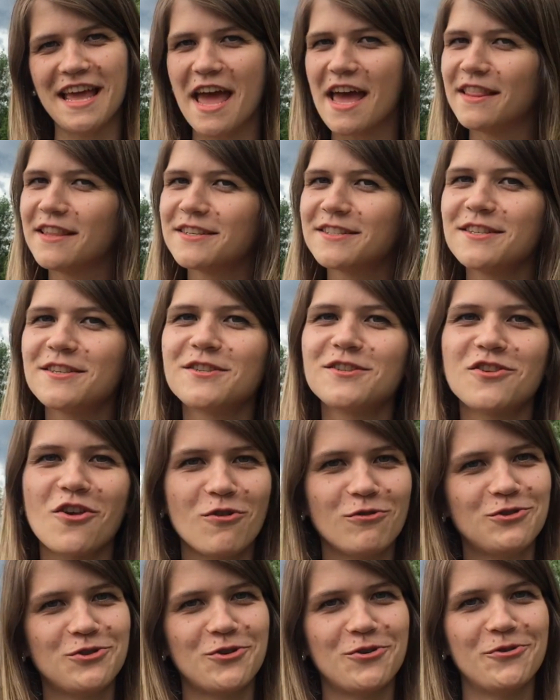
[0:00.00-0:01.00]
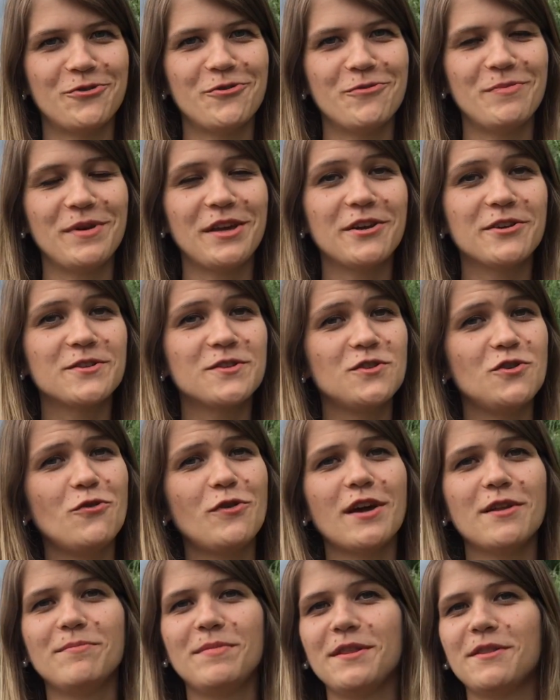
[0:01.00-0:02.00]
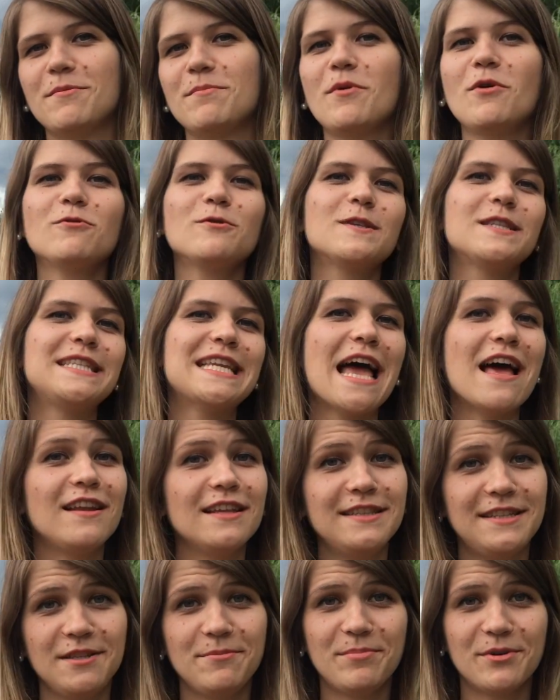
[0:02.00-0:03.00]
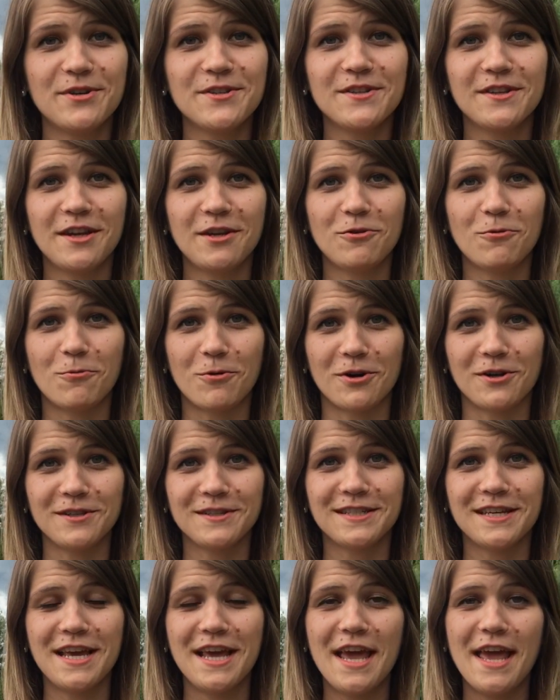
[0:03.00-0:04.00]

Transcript: And this is so true, because you can be the most talented person in the world.